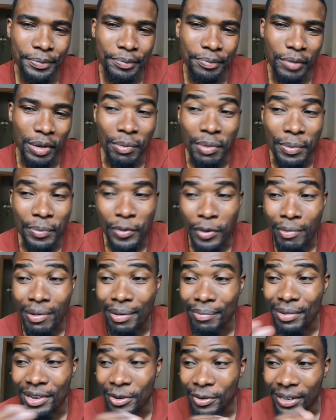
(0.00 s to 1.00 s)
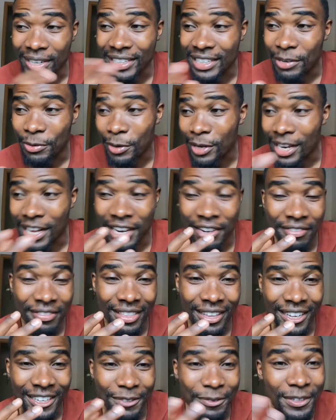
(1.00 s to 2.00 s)
maybe probably one day we'll have
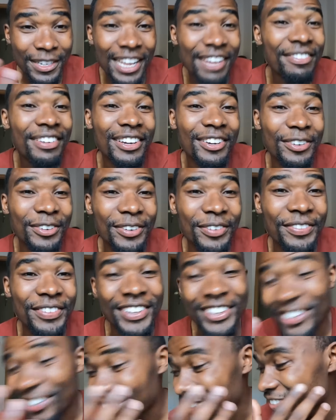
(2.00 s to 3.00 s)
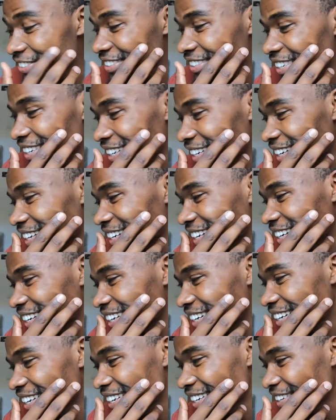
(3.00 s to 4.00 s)
that. We never know because
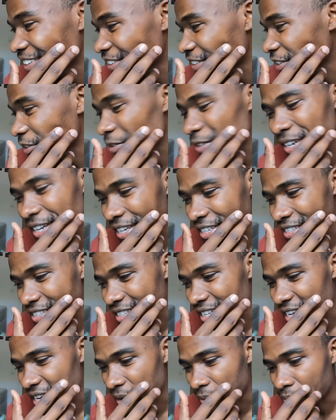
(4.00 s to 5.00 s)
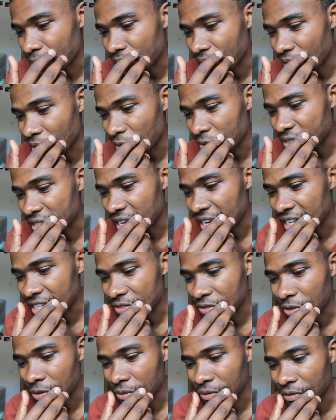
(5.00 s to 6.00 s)
God has brought
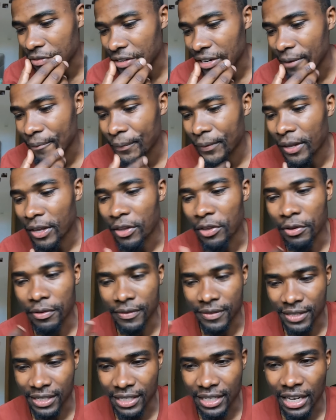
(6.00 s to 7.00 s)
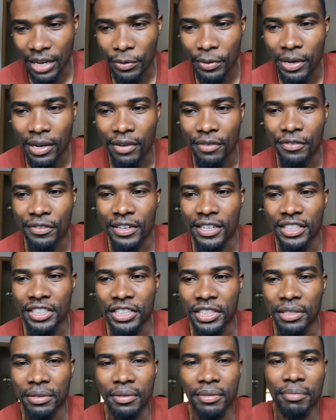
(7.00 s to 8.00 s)
us from far. You've seen now we are
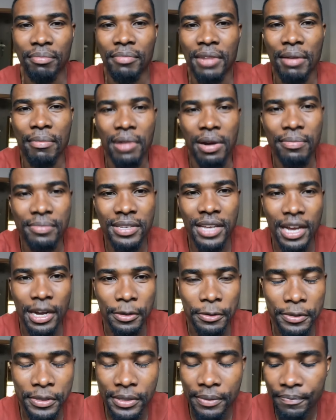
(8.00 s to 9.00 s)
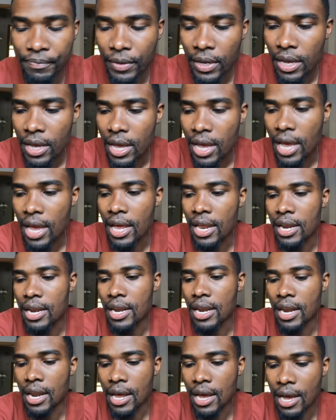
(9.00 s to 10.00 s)
finishing my mom's house.
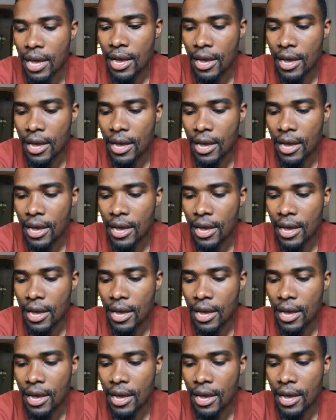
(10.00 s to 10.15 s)
And